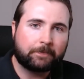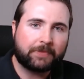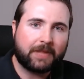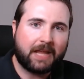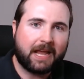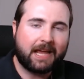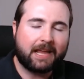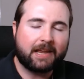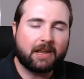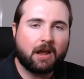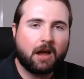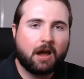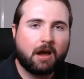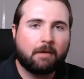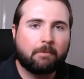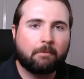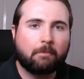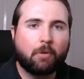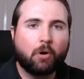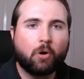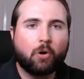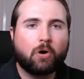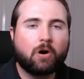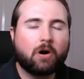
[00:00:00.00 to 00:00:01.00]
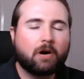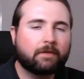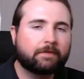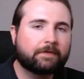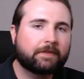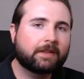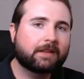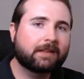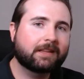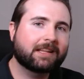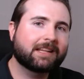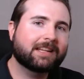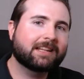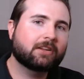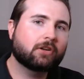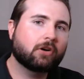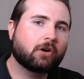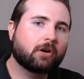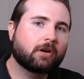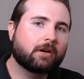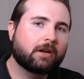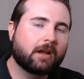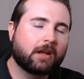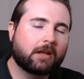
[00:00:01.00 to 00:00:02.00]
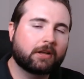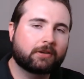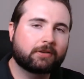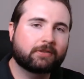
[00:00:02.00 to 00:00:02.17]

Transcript: And more often than not,